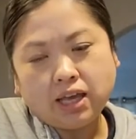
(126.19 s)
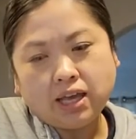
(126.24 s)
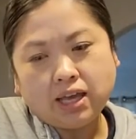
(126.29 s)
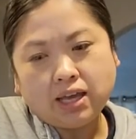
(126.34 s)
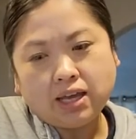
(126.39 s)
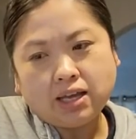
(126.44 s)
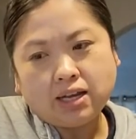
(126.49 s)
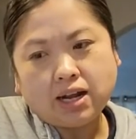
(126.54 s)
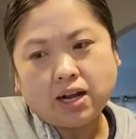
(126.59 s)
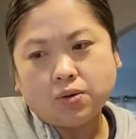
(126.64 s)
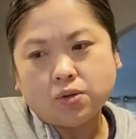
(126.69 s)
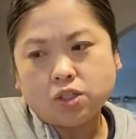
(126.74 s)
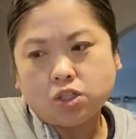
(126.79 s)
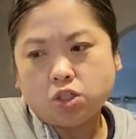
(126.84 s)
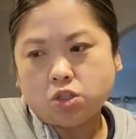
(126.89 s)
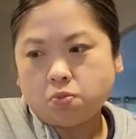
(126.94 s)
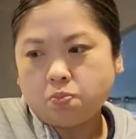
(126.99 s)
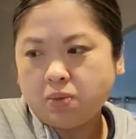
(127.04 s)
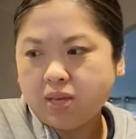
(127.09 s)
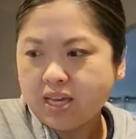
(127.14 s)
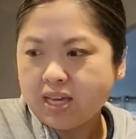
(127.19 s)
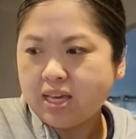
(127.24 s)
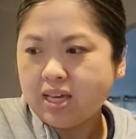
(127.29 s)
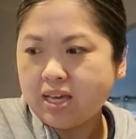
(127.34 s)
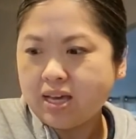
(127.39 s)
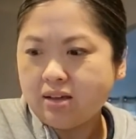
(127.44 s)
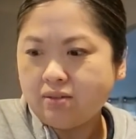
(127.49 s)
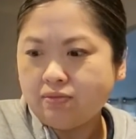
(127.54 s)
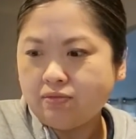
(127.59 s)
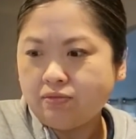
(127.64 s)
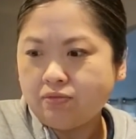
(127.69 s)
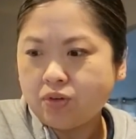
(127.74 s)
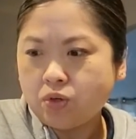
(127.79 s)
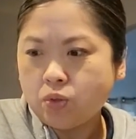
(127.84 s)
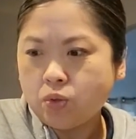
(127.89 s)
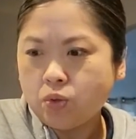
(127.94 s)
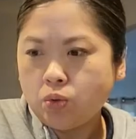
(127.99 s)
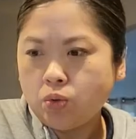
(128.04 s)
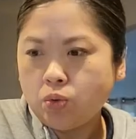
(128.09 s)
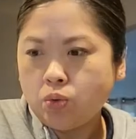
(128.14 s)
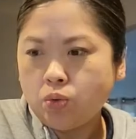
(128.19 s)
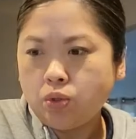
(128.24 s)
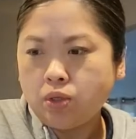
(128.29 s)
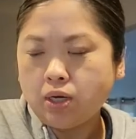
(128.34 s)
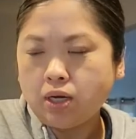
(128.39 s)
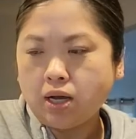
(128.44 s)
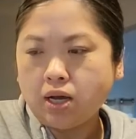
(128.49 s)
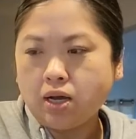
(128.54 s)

And I was just picking out food.